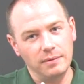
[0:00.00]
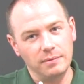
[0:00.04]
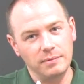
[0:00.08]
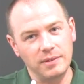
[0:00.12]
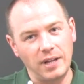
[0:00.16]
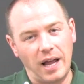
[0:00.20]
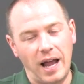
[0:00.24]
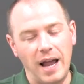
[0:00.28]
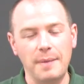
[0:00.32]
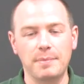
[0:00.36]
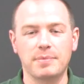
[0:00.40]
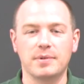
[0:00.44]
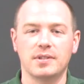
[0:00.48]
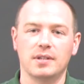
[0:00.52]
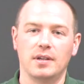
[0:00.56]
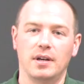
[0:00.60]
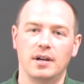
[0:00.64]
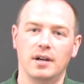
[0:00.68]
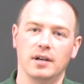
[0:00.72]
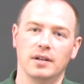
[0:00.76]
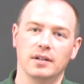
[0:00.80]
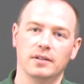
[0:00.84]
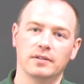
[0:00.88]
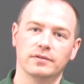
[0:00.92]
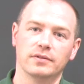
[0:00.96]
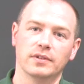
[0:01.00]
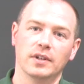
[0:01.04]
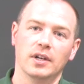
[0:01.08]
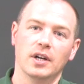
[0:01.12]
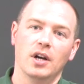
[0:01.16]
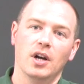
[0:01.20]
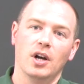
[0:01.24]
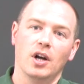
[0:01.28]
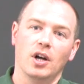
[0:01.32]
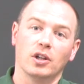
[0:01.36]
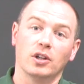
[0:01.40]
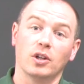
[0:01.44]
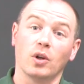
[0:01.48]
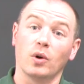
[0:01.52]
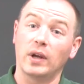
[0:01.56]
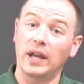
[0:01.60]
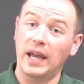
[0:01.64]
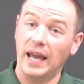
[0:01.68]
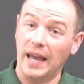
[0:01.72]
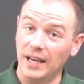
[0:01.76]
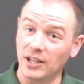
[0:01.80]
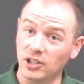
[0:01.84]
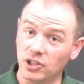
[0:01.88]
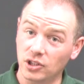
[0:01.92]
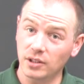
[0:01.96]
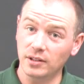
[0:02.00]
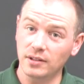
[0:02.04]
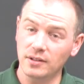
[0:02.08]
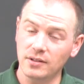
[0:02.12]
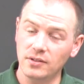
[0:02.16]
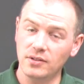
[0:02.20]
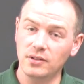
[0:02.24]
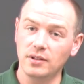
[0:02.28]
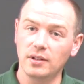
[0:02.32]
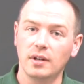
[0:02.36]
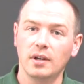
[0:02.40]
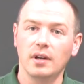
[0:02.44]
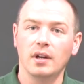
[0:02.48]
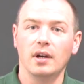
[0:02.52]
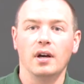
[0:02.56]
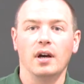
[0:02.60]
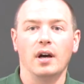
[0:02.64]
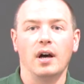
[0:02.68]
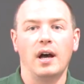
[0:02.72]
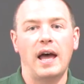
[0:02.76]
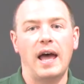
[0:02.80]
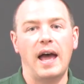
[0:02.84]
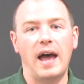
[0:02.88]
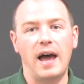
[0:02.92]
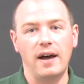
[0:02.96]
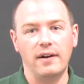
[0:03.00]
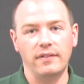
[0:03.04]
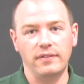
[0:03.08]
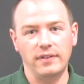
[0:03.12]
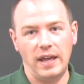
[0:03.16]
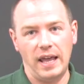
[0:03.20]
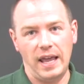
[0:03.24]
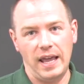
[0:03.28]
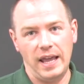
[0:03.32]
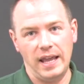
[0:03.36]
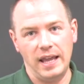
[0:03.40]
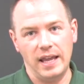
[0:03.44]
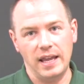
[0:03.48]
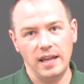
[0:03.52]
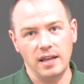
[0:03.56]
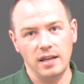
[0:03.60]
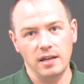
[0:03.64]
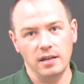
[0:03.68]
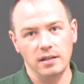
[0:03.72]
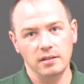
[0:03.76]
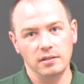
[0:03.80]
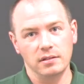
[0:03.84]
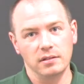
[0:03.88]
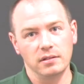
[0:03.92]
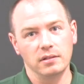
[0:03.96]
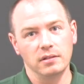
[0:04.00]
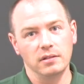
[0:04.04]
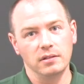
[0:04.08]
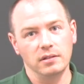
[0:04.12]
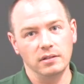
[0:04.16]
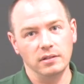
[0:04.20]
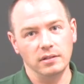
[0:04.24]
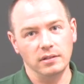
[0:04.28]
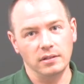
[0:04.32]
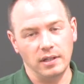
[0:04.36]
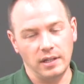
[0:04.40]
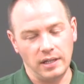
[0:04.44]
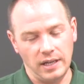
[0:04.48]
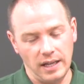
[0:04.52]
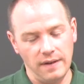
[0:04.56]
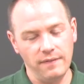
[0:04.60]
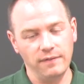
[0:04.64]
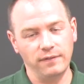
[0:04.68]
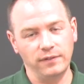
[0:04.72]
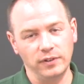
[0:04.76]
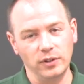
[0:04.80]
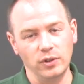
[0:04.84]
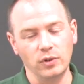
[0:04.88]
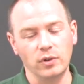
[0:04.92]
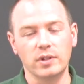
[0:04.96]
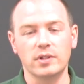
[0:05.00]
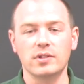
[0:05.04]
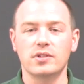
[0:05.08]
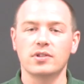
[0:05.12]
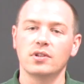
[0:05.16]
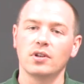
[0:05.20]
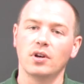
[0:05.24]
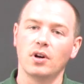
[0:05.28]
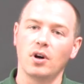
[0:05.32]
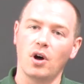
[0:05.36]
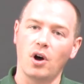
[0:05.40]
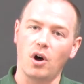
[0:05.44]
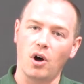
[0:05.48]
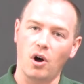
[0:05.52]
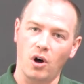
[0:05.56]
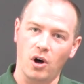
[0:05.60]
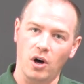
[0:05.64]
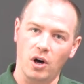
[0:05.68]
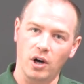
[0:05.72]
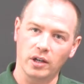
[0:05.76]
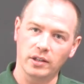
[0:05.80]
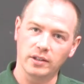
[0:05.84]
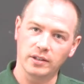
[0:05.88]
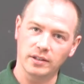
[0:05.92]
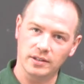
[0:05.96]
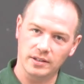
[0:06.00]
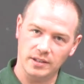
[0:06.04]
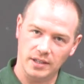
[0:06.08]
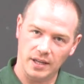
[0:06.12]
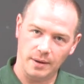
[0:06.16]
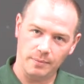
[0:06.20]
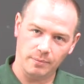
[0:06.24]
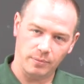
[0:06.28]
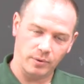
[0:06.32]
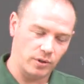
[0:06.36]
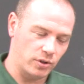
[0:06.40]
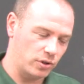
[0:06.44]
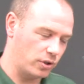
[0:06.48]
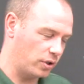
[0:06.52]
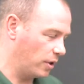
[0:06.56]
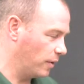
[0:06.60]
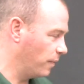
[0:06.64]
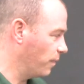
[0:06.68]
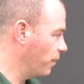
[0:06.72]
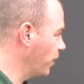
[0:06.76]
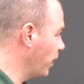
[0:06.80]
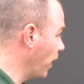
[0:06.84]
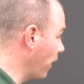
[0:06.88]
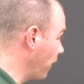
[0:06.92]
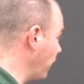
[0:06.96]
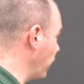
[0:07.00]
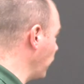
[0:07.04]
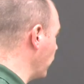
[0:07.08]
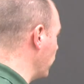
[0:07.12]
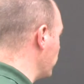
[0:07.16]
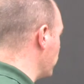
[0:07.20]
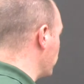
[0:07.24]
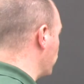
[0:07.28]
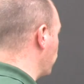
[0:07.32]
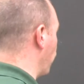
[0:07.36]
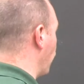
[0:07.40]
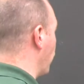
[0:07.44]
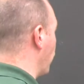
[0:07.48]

types of locations have an influence on temperature. The first